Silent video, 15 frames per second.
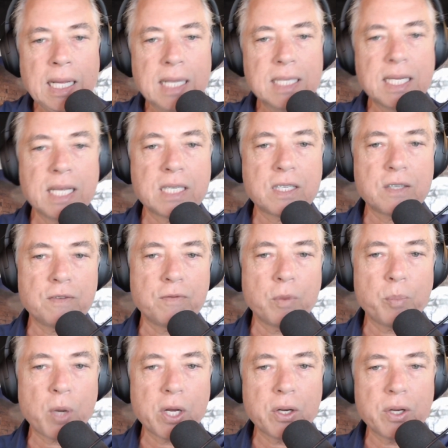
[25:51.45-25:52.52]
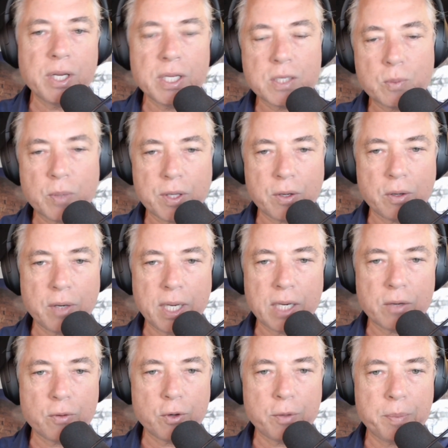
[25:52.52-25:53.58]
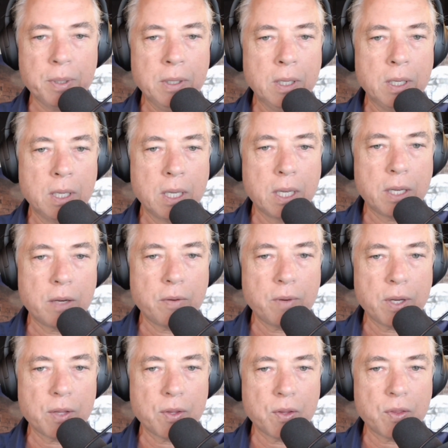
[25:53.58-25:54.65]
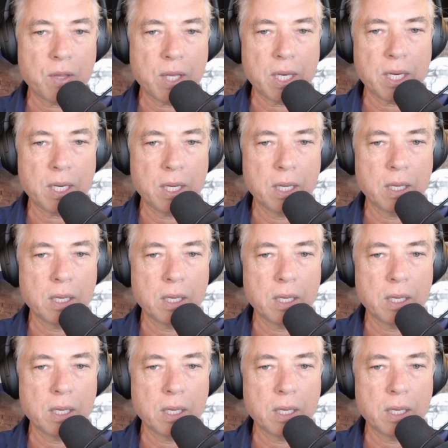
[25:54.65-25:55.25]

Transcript: sense of bondedness with your in-group rather than